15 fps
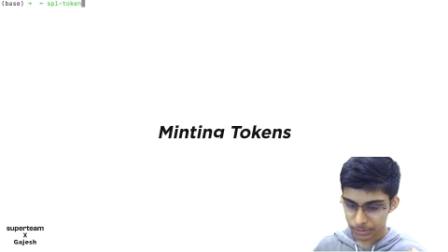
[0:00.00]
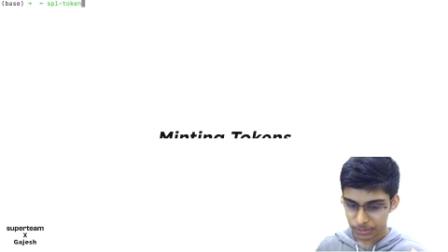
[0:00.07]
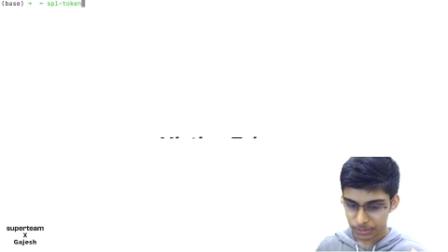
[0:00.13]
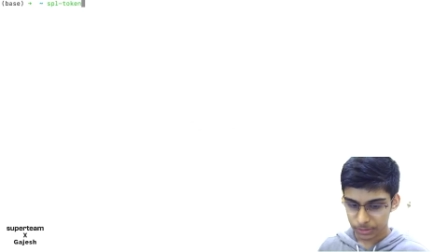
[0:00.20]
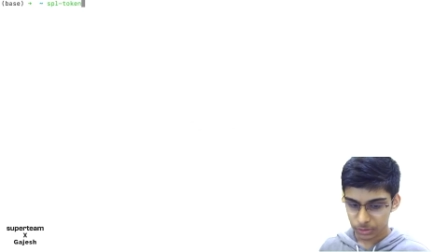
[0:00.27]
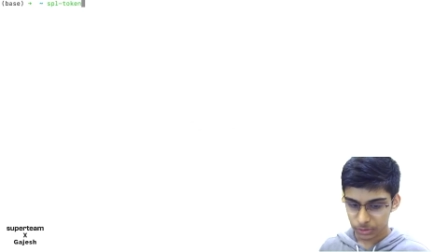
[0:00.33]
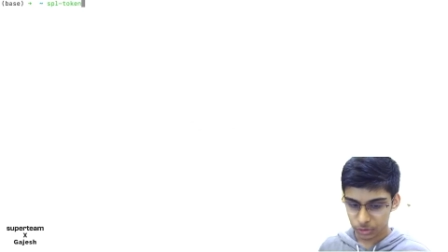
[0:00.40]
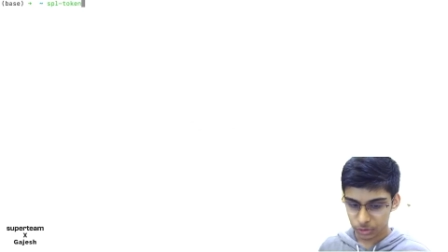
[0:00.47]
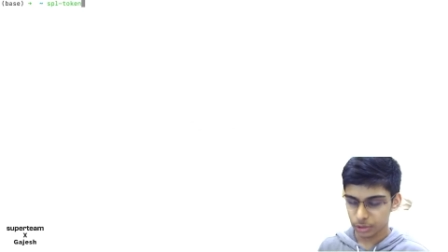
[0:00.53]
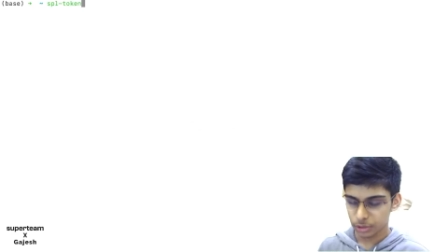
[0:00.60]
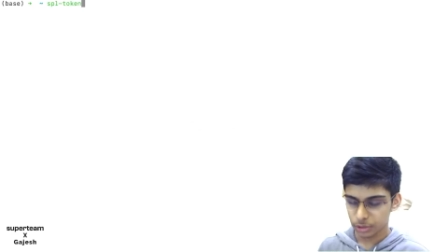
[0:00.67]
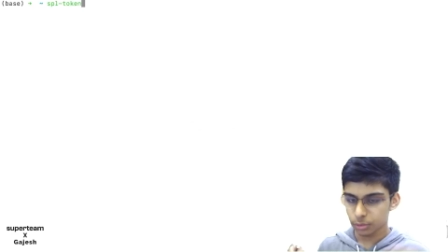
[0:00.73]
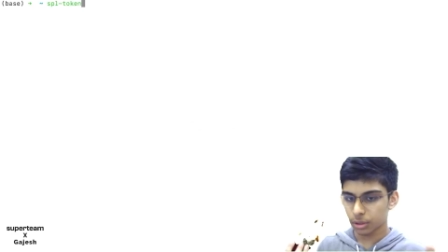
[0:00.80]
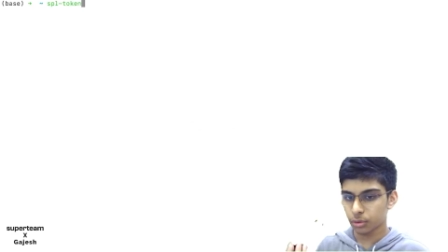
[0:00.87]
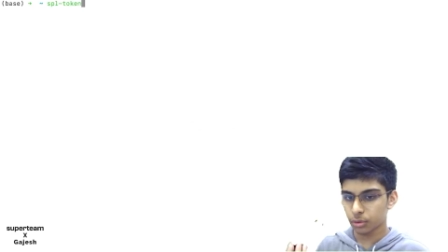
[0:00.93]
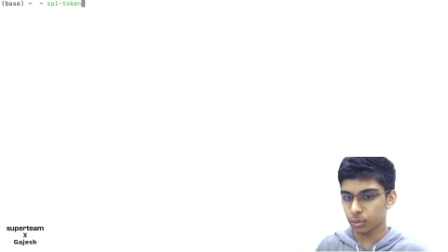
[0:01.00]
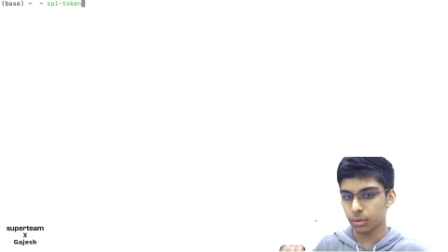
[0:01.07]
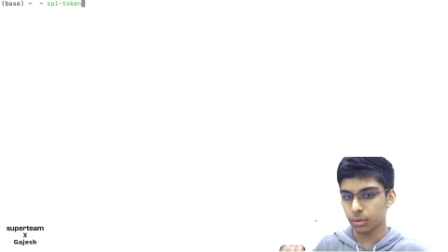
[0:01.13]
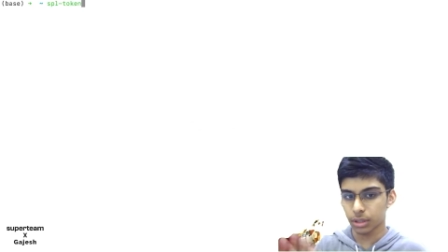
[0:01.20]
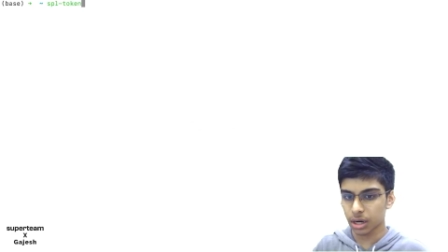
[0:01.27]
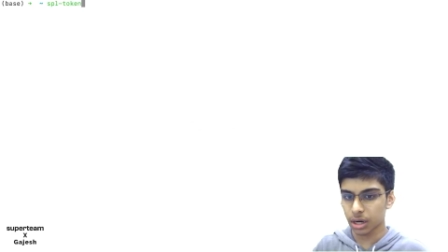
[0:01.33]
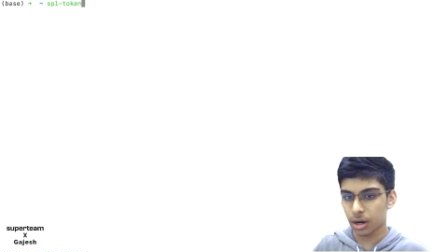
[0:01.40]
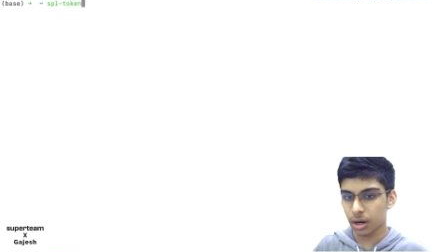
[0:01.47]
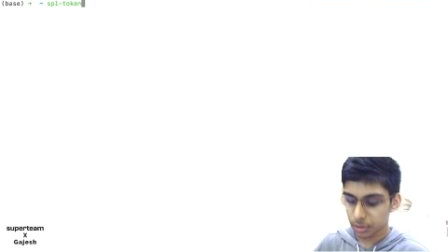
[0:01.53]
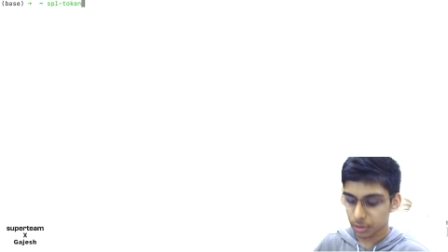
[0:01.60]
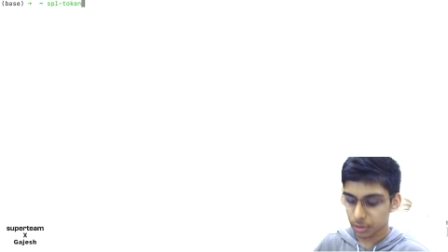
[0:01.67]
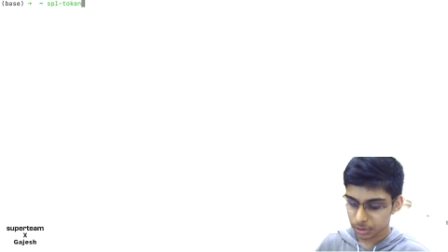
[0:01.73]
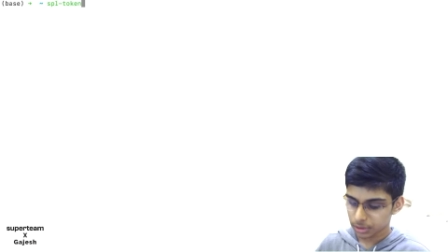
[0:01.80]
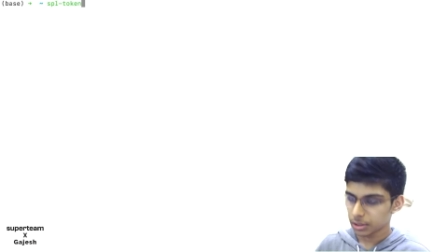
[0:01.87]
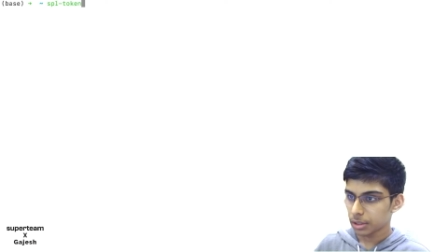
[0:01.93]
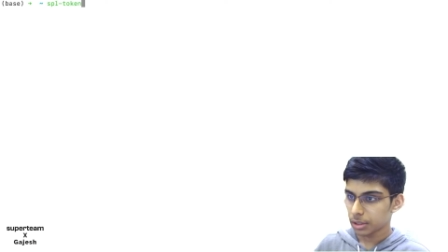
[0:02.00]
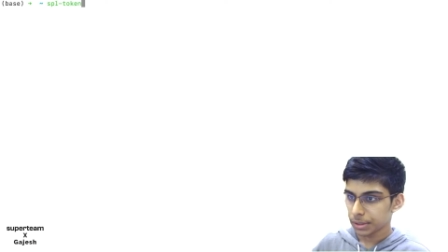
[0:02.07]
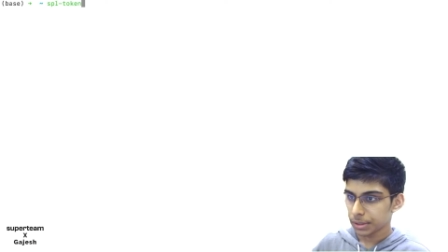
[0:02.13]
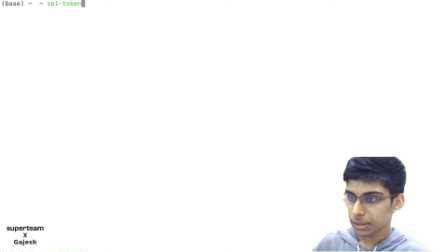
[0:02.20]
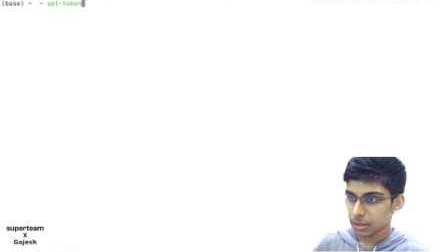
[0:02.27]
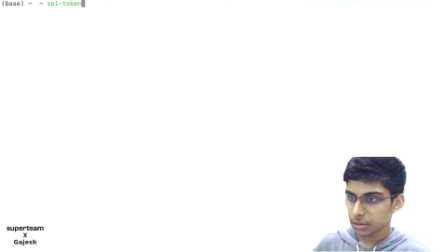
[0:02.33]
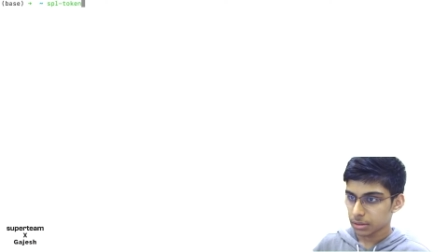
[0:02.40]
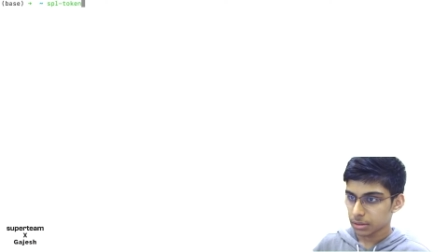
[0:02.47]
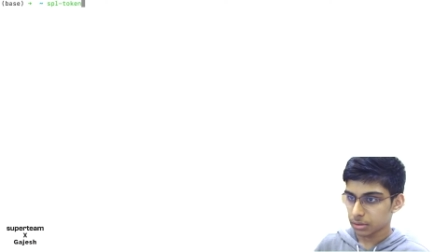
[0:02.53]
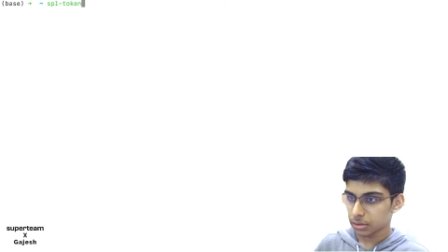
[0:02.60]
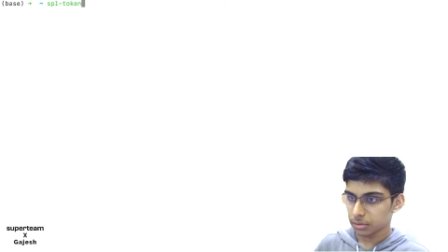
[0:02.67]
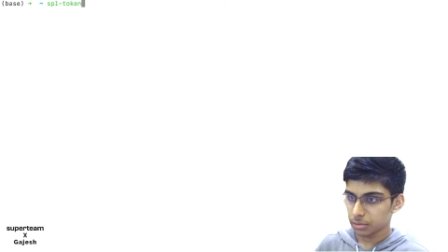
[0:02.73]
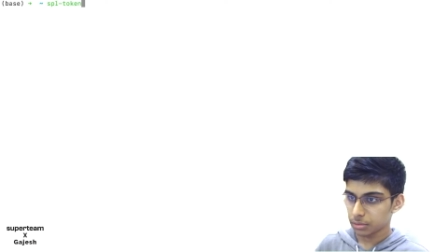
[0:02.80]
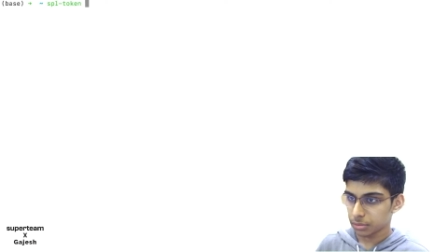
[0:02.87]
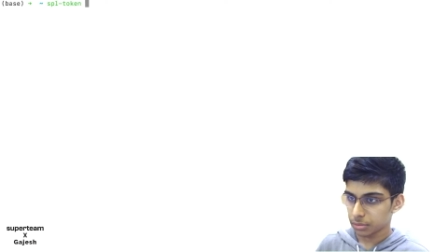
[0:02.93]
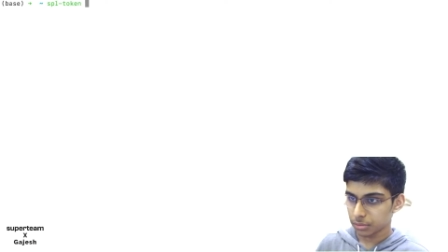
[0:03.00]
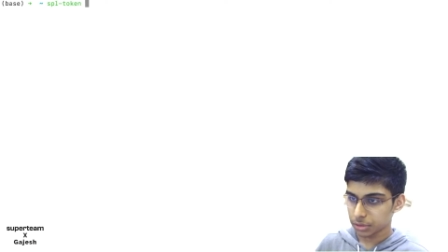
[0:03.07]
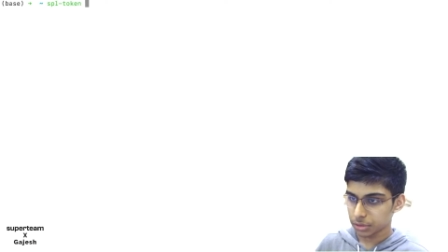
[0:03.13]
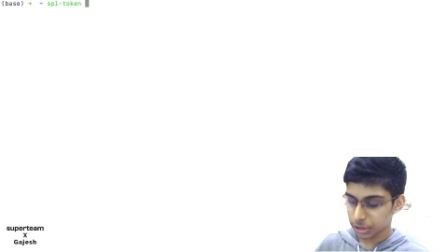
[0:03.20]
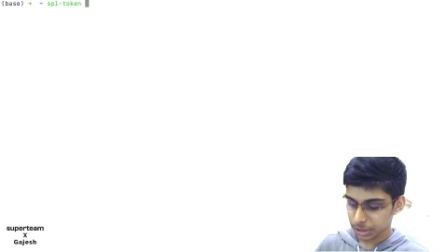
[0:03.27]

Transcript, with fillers: To our token account. So just